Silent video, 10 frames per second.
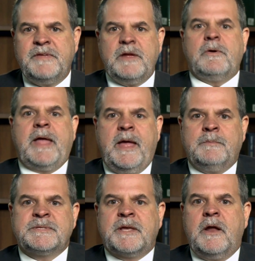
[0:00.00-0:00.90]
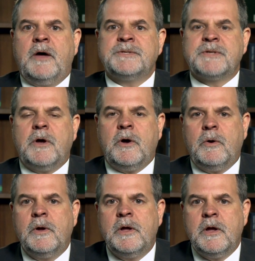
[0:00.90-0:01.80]
video games can
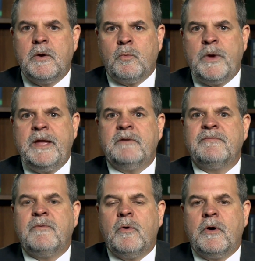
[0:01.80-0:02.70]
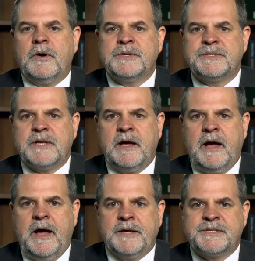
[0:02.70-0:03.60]
also reinforce
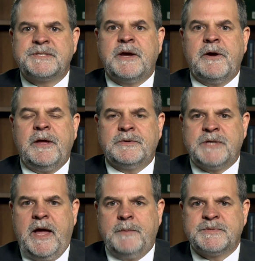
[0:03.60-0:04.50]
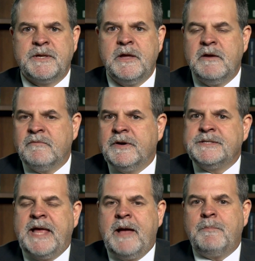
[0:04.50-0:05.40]
stereotypes. For
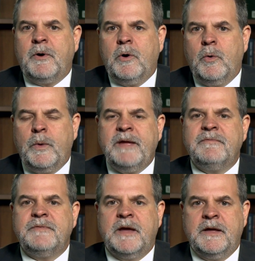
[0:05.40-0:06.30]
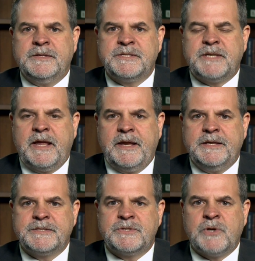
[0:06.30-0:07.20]
example, we've done
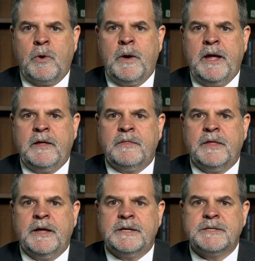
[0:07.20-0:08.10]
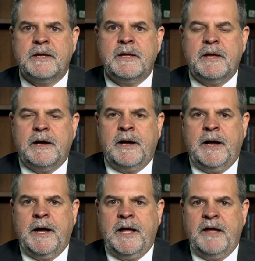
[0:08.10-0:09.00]
studies showing that
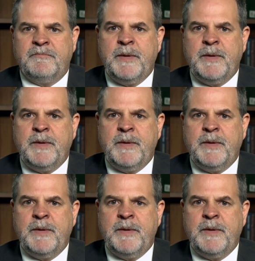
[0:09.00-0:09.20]
if